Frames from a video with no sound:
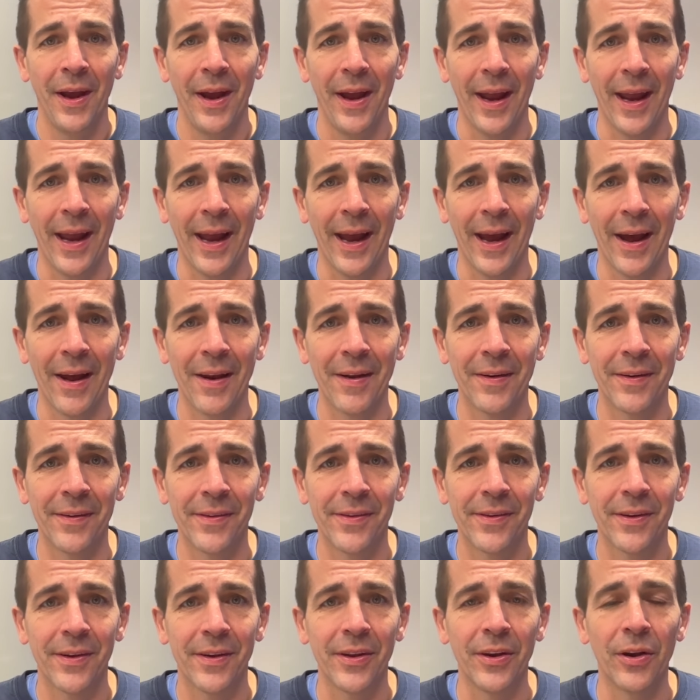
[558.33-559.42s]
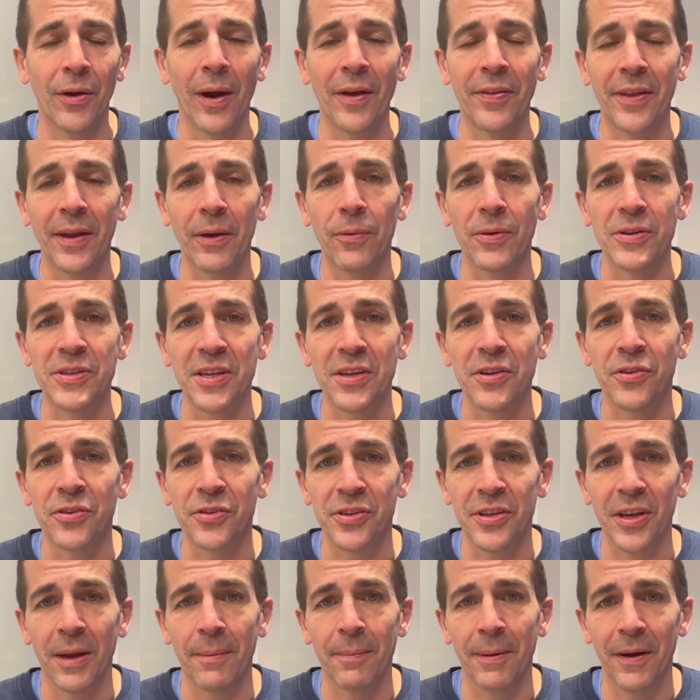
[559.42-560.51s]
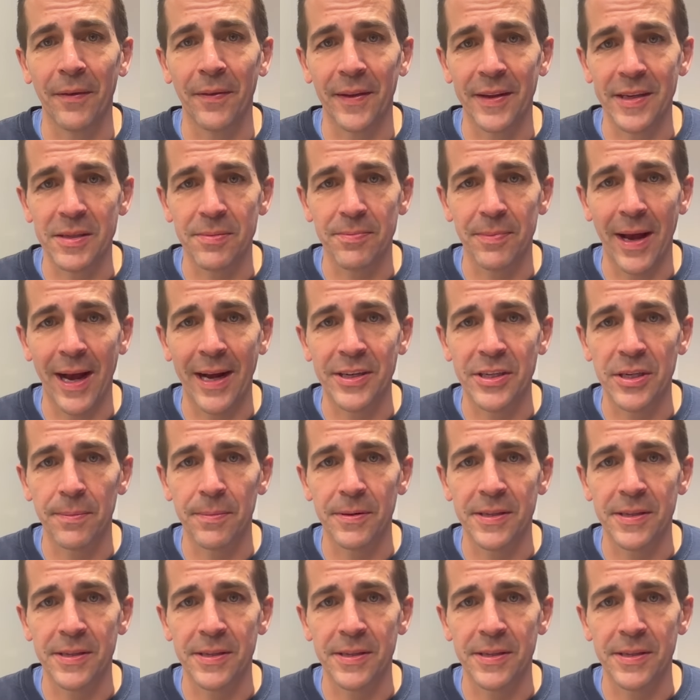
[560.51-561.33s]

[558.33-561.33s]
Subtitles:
And, you know, I think what's interesting about this matchup